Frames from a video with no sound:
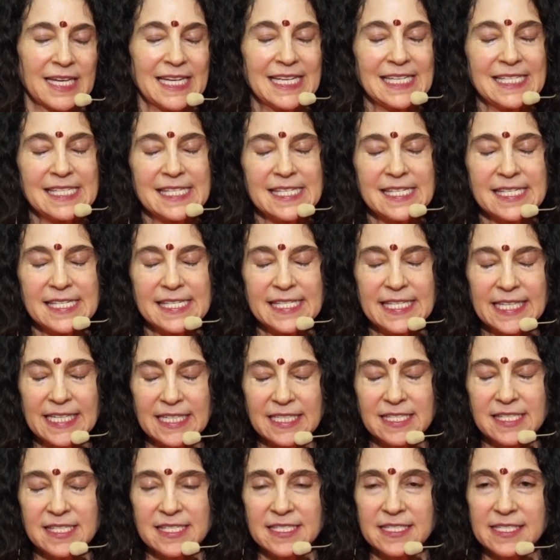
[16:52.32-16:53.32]
is
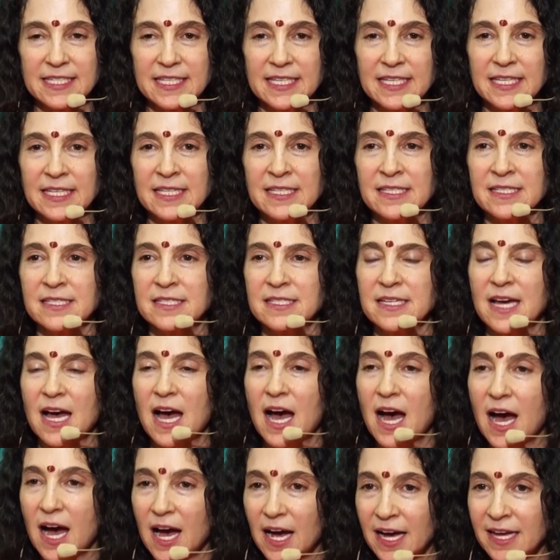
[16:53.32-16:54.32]
16
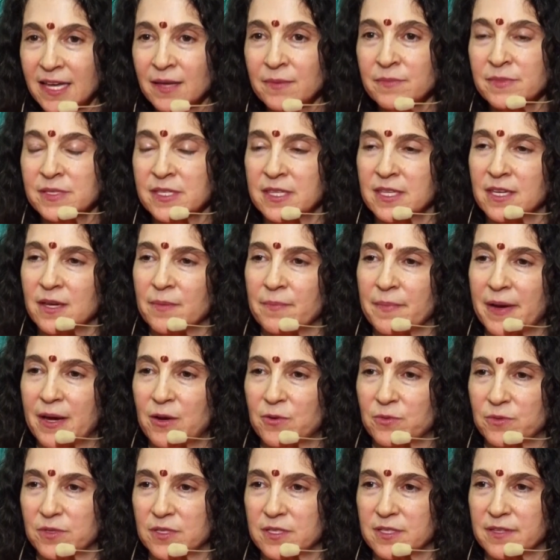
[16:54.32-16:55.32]
times the
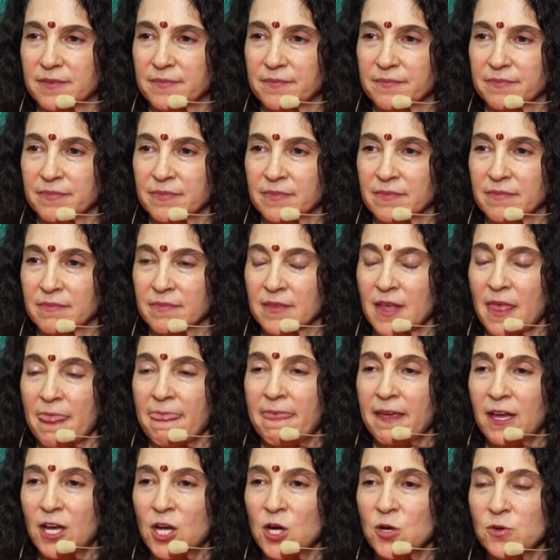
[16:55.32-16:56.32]
amount
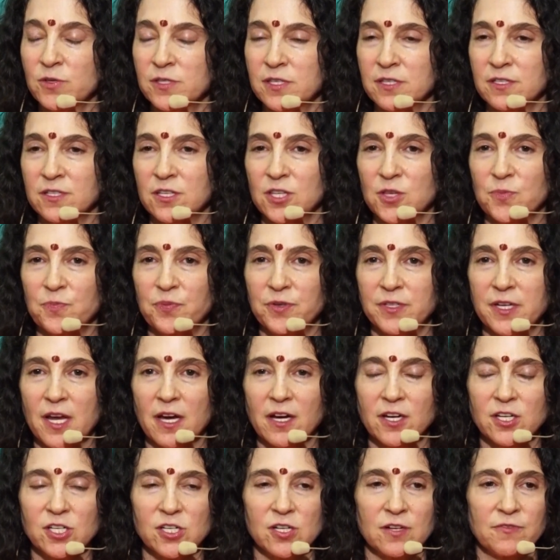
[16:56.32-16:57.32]
that goes into the
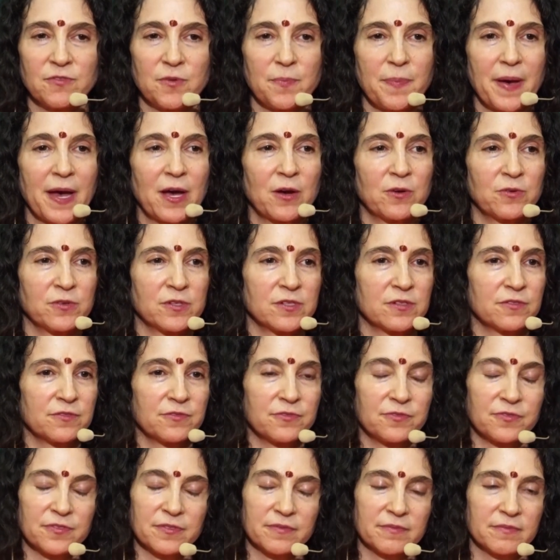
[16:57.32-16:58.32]
production of a pound
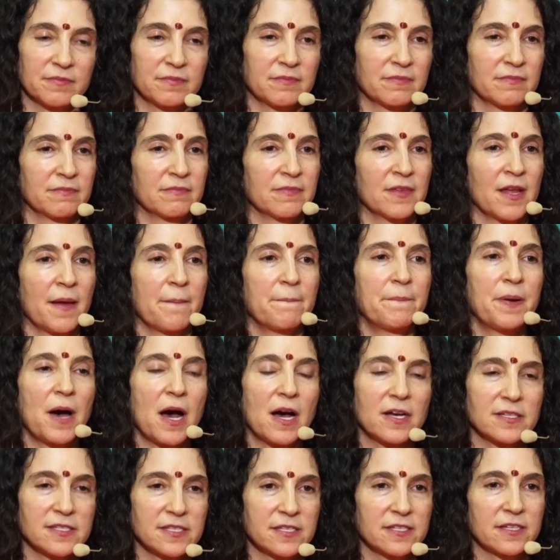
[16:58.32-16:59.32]
of
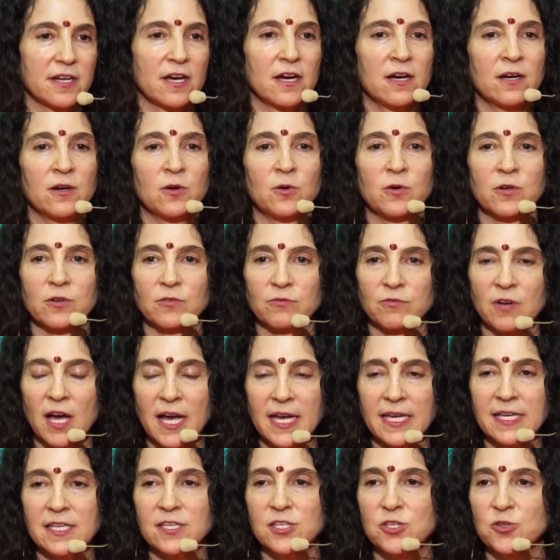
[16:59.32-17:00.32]
pasta or
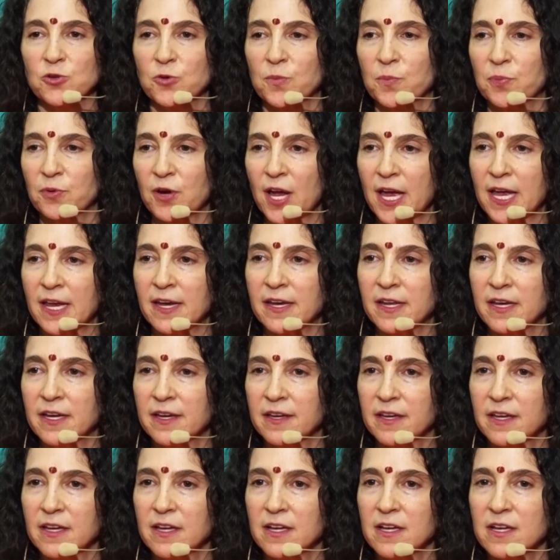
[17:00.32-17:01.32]
rice or bread.
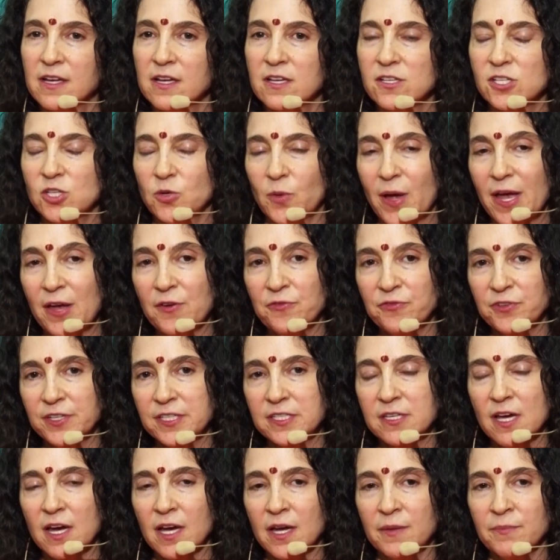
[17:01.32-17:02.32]
So every
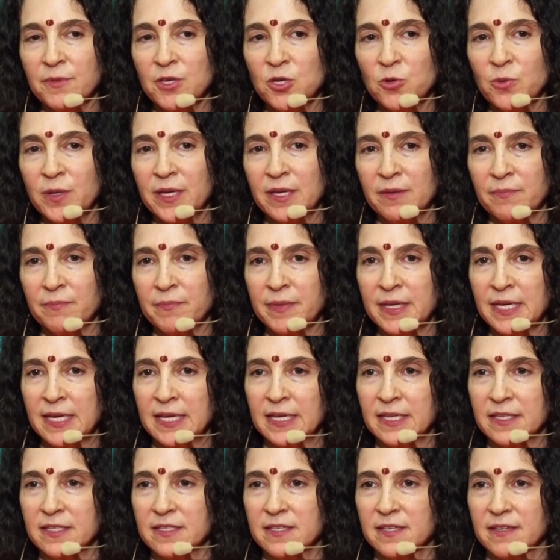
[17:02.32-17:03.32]
time you eat
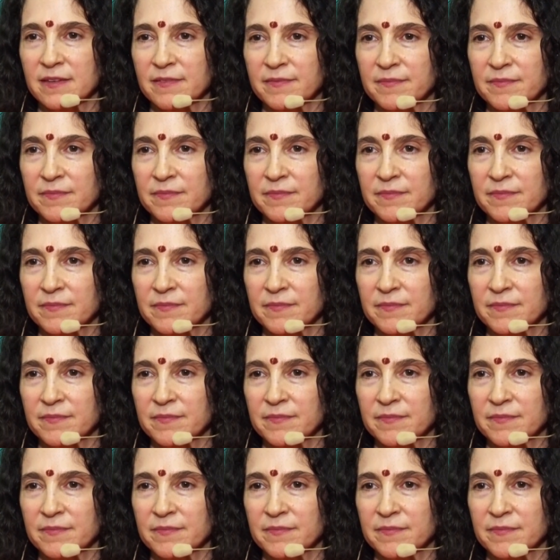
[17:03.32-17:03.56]
meat,